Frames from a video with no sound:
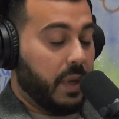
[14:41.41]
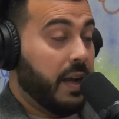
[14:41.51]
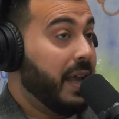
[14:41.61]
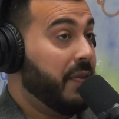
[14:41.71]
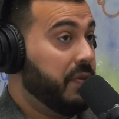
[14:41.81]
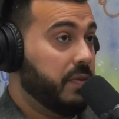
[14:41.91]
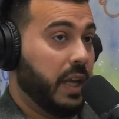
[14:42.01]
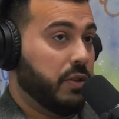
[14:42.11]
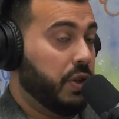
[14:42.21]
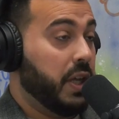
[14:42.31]
again,
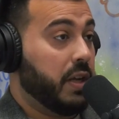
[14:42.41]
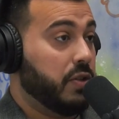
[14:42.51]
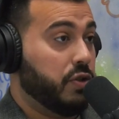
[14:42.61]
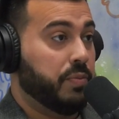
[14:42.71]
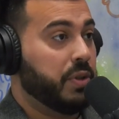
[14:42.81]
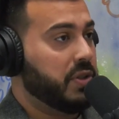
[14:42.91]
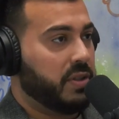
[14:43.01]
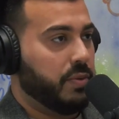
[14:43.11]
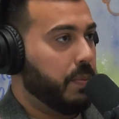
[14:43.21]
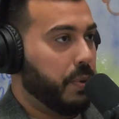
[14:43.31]
I told the consumers
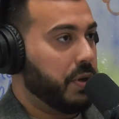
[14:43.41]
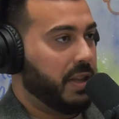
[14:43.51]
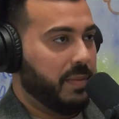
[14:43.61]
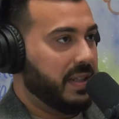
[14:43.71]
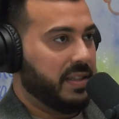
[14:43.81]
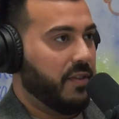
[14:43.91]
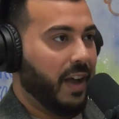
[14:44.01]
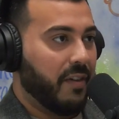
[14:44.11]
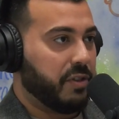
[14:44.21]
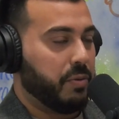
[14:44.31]
to report them and stuff
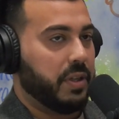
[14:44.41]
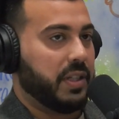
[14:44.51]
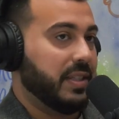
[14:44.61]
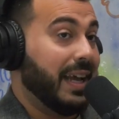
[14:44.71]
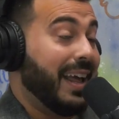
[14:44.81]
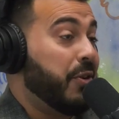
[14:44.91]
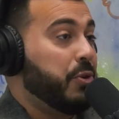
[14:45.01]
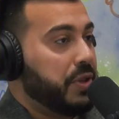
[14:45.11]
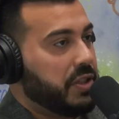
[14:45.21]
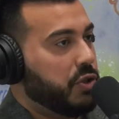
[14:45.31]
afterwards because I don't
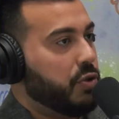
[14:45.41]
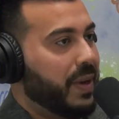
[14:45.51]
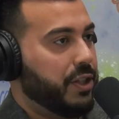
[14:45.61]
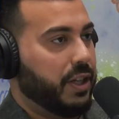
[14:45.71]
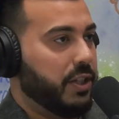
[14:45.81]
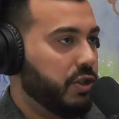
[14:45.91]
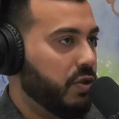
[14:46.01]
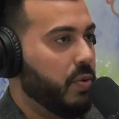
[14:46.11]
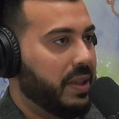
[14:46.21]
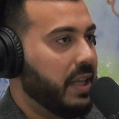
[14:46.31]
know the situation. I just
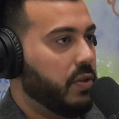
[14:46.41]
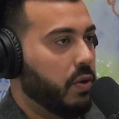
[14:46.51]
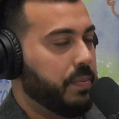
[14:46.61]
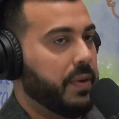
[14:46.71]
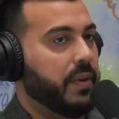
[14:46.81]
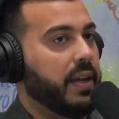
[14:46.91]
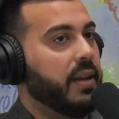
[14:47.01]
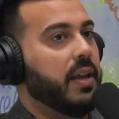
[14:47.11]
know what they told me, right?